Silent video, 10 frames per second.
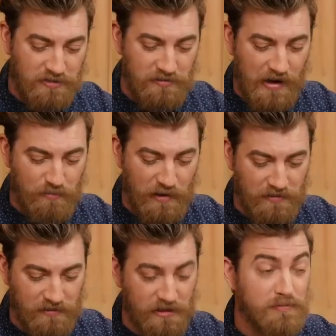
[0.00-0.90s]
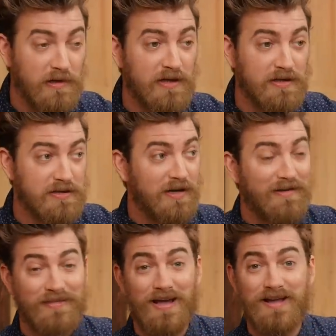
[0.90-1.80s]
I do not braid the crust because
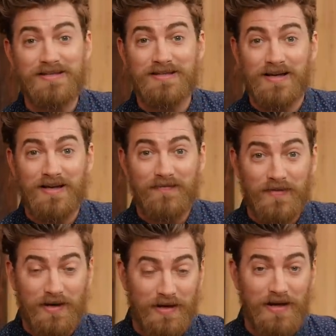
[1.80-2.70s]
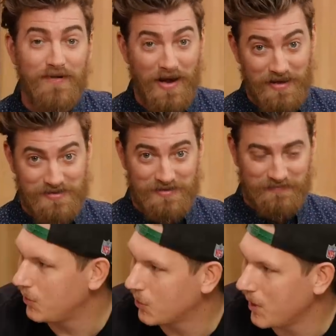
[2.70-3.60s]
that is uh, advanced.
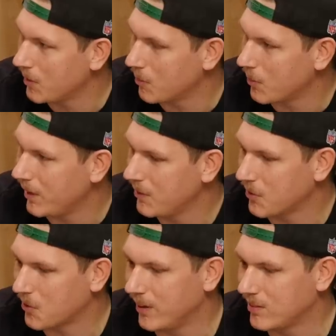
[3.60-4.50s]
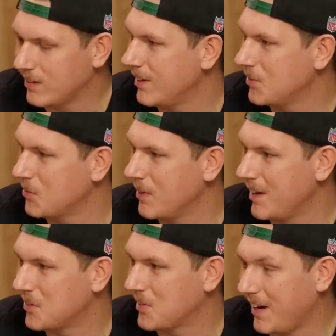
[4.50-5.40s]
You're right. The braiding the crust is advanced.